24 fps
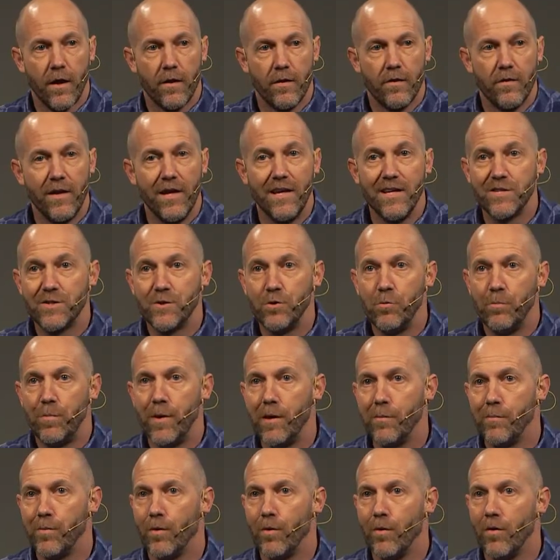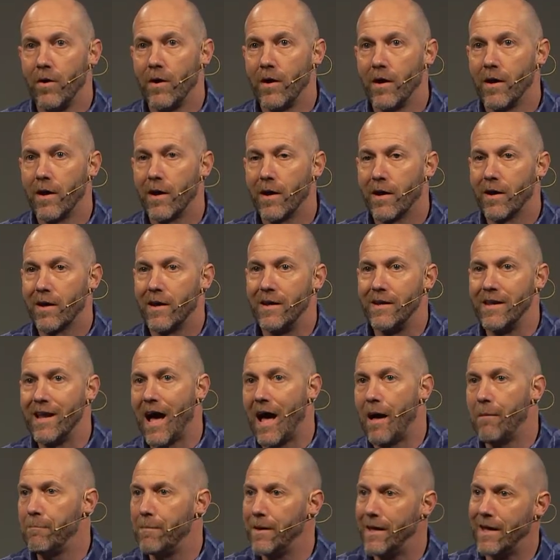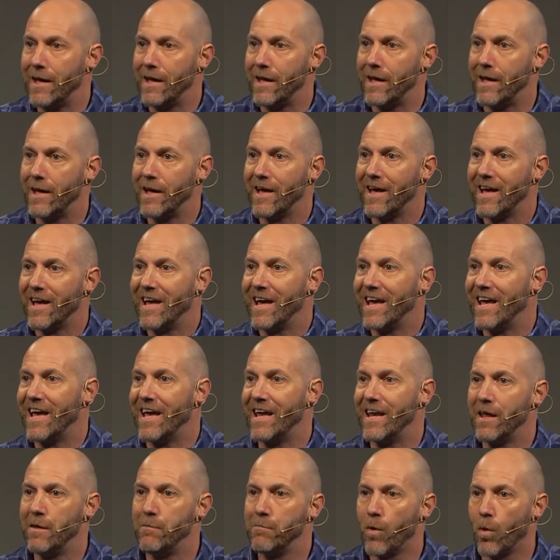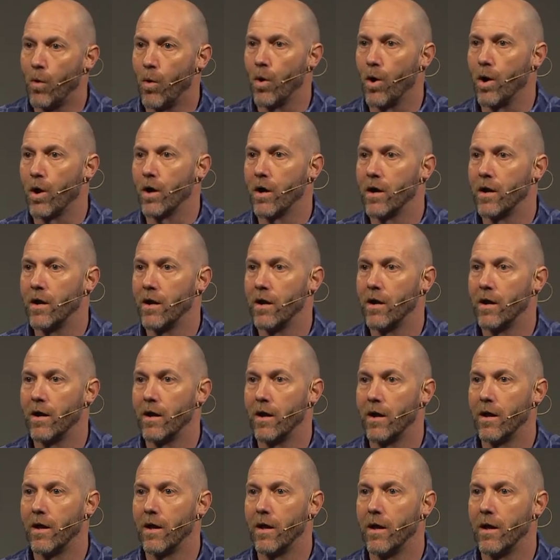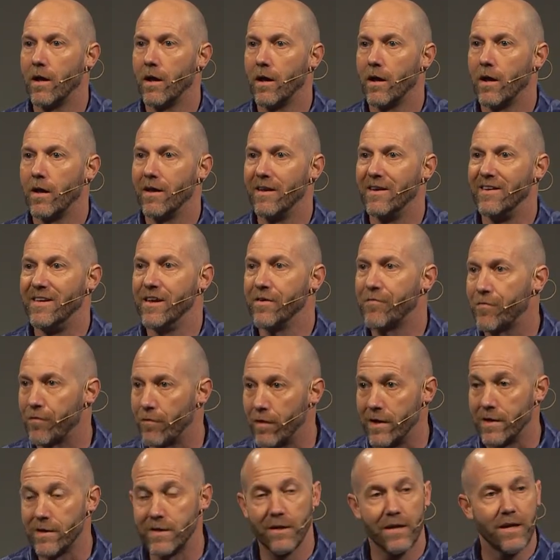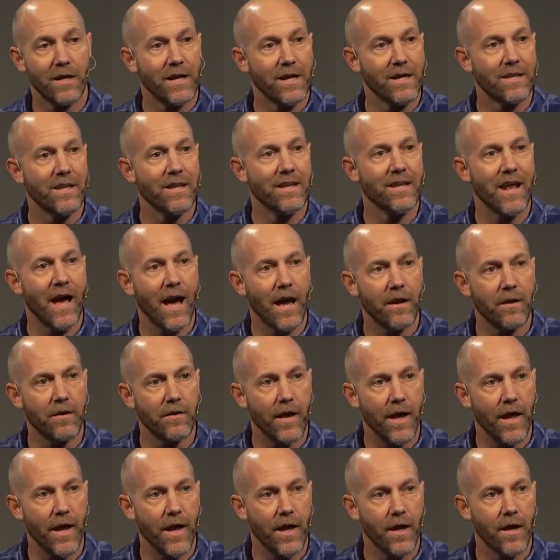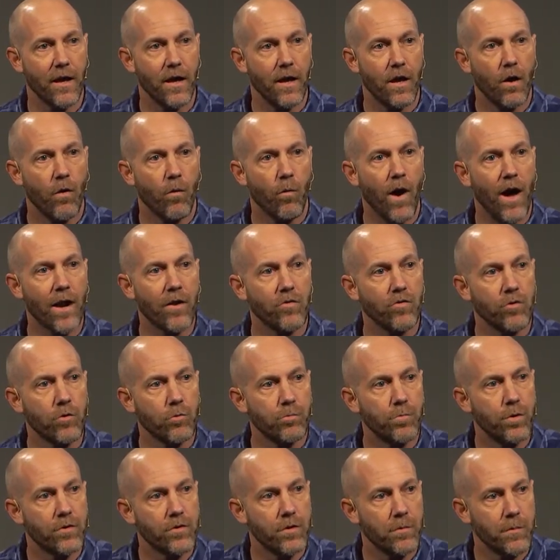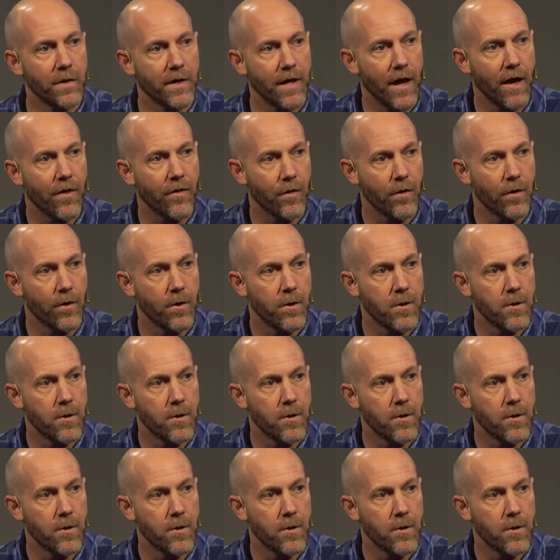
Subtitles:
These two people could not be any more different than night and day. Why does Luke put them together?